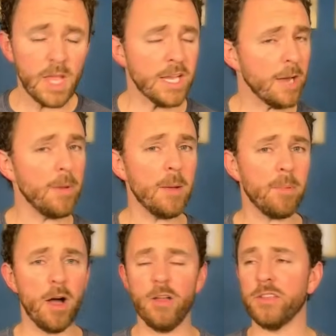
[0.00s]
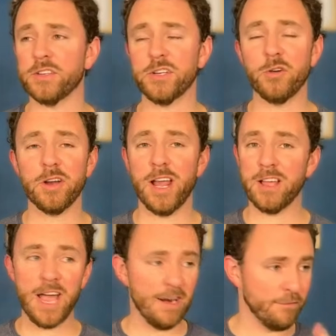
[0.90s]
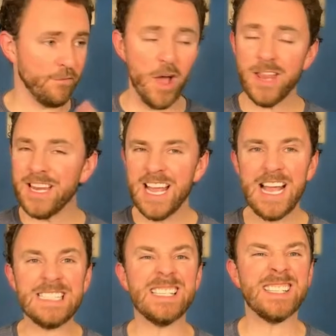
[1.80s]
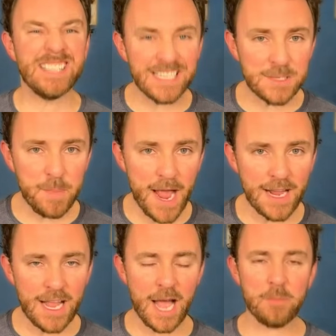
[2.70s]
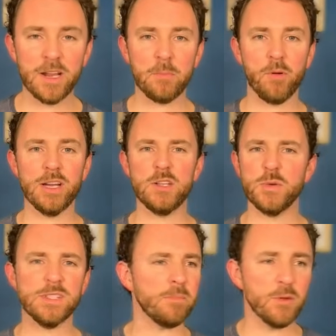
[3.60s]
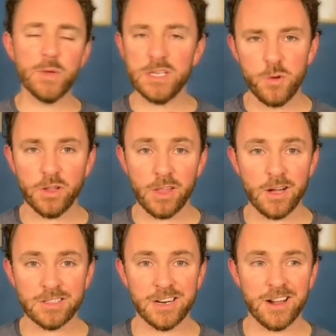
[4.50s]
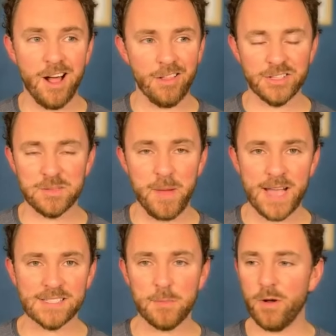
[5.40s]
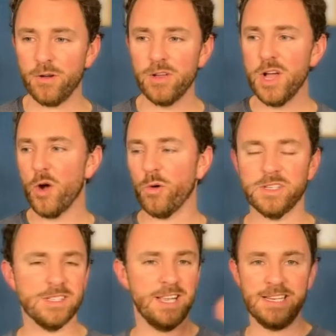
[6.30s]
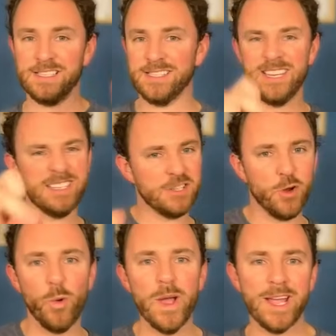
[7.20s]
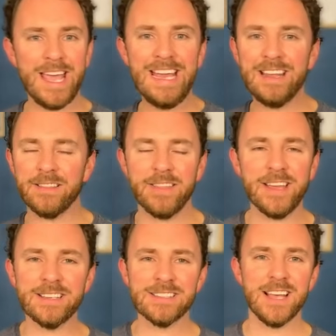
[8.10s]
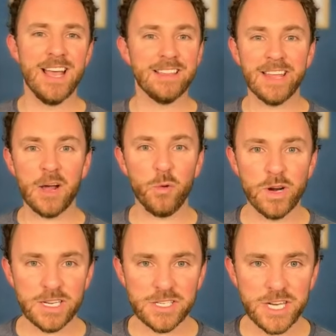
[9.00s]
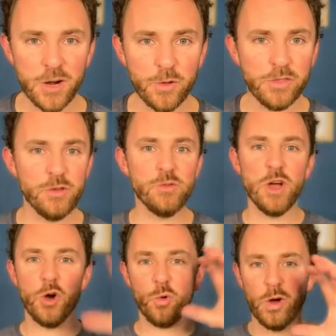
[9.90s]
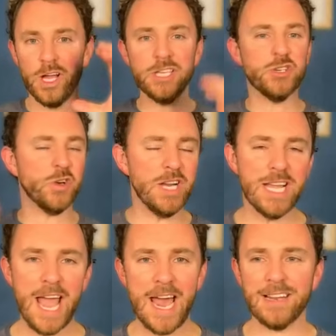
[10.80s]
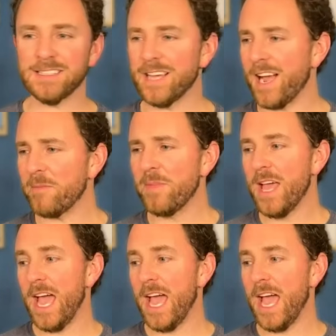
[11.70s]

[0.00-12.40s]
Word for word: Coming up on the show today, got a fun six pack I'm going to bring to you. It's something we do on Locked On College Basketball, where it's just like six quick hitting things that I want to share with you, one drink at a time.